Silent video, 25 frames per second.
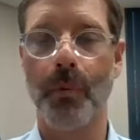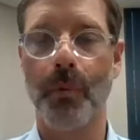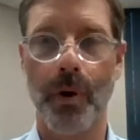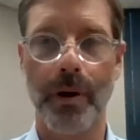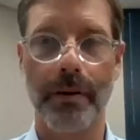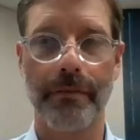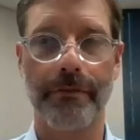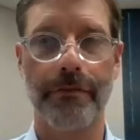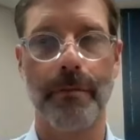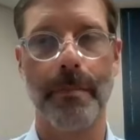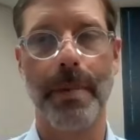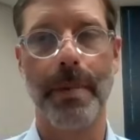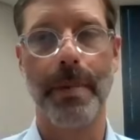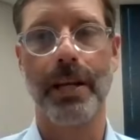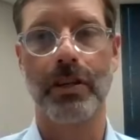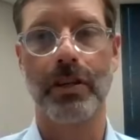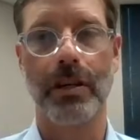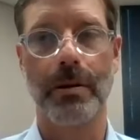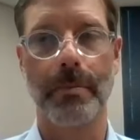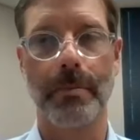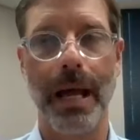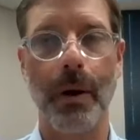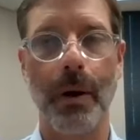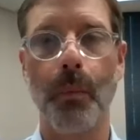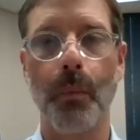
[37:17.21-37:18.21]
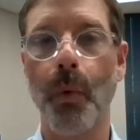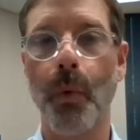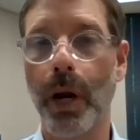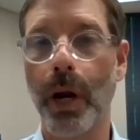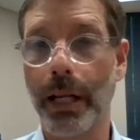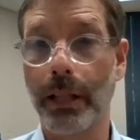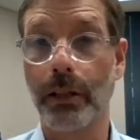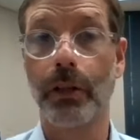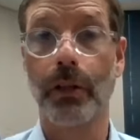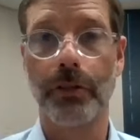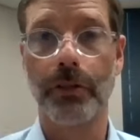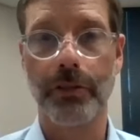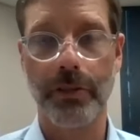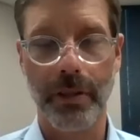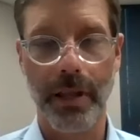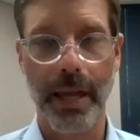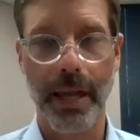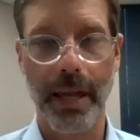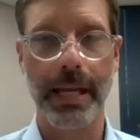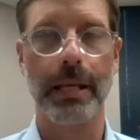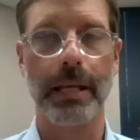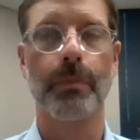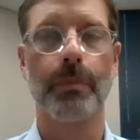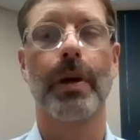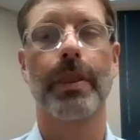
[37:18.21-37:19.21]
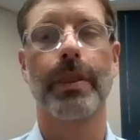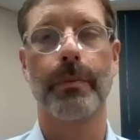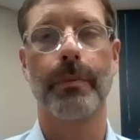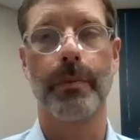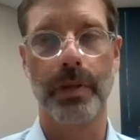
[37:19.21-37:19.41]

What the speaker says: more information about what it looks like and what